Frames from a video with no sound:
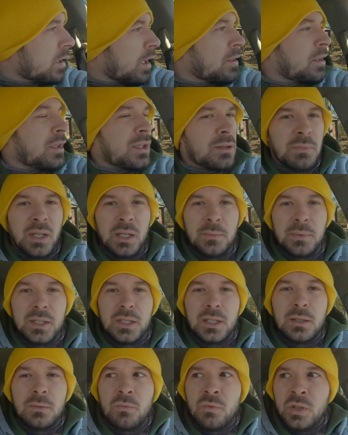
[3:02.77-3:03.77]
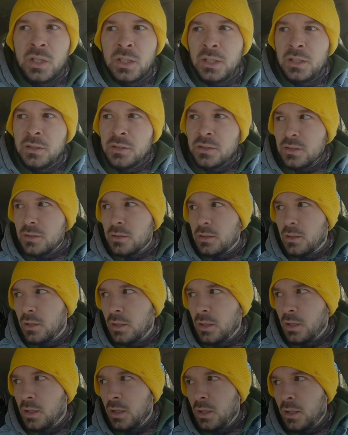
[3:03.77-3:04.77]
I think maybe convenience.
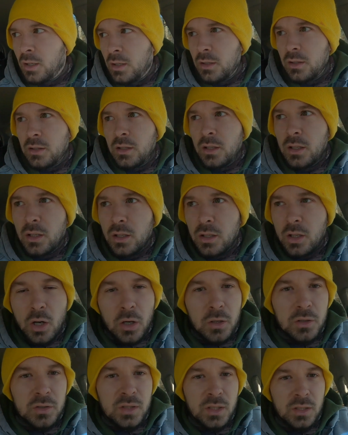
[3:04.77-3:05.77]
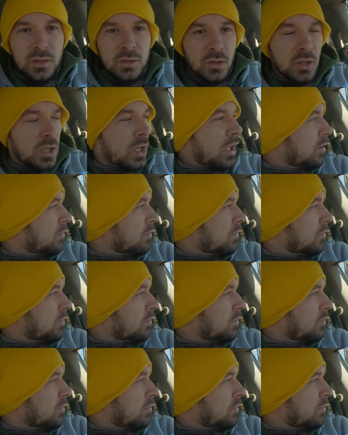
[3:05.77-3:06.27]
The car seats are kind